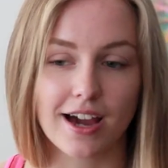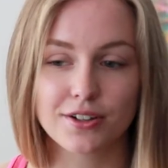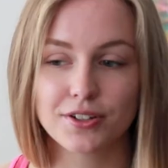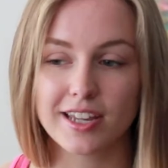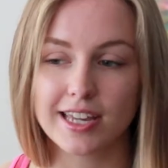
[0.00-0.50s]

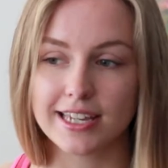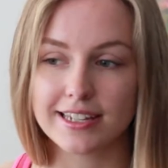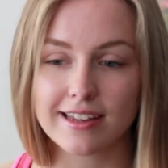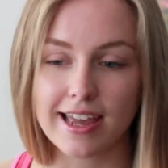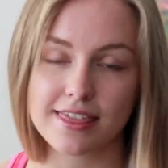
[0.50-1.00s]
I could
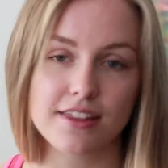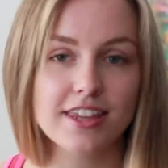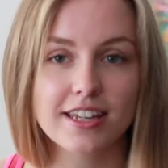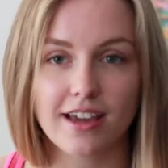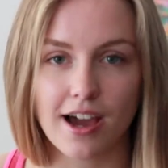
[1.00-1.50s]
eat
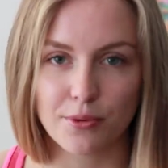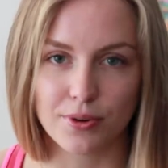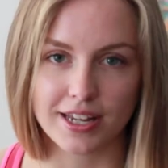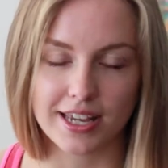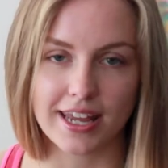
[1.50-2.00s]
anything that I
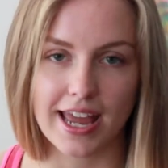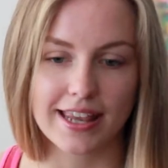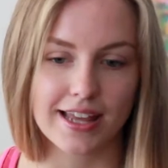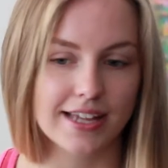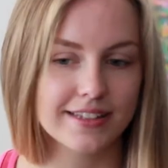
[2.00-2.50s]
wanted
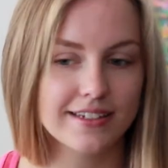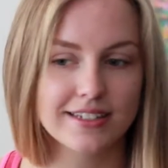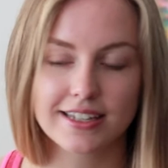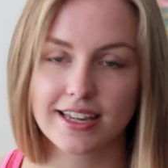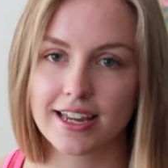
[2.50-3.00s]
and I
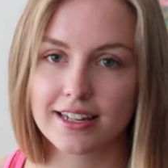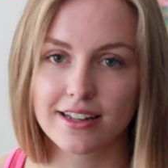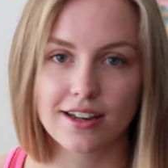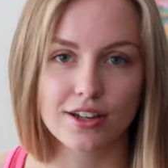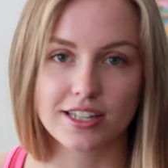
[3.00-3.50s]
didn't
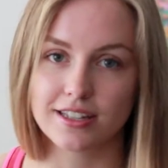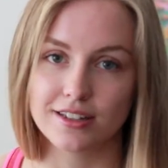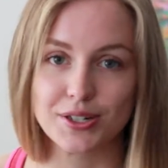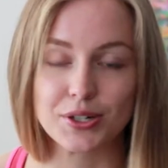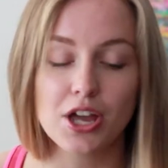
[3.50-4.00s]
gain a
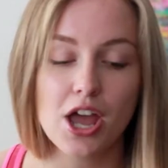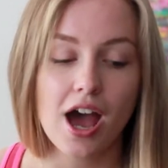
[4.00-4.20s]
kilo.